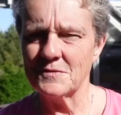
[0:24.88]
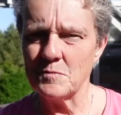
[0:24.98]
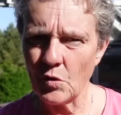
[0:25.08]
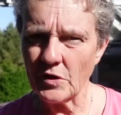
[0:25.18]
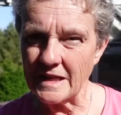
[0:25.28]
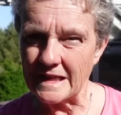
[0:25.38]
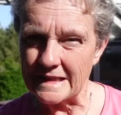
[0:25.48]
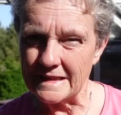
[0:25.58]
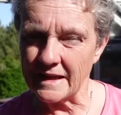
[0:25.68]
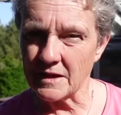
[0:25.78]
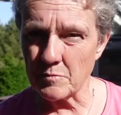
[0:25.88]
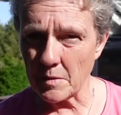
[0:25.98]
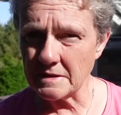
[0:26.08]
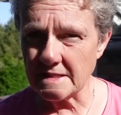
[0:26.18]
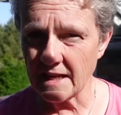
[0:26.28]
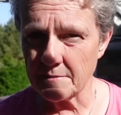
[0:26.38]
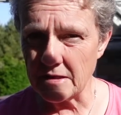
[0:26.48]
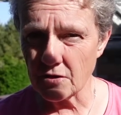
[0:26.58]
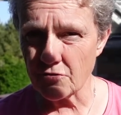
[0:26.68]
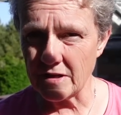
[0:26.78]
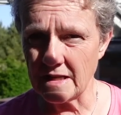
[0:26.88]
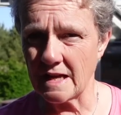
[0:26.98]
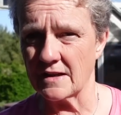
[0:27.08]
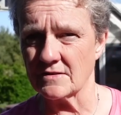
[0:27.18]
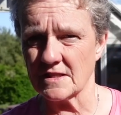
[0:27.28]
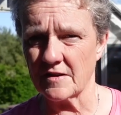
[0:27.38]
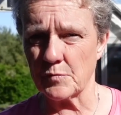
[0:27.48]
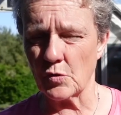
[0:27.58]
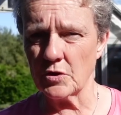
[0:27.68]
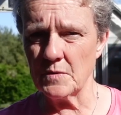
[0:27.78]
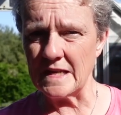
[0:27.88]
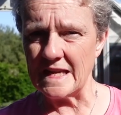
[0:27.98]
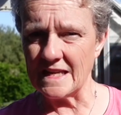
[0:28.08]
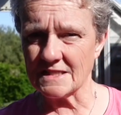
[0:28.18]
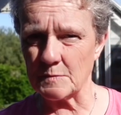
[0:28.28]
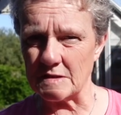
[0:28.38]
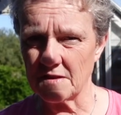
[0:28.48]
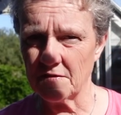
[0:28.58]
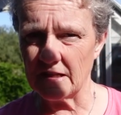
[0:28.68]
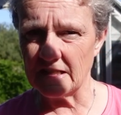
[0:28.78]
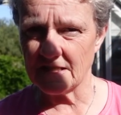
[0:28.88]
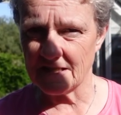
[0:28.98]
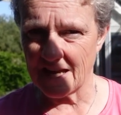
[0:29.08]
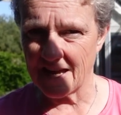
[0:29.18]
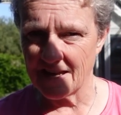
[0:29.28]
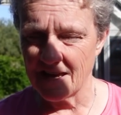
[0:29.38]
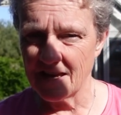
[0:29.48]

Morning. Now you can probably tell I'm in the greenhouse and I've brought you in here specifically today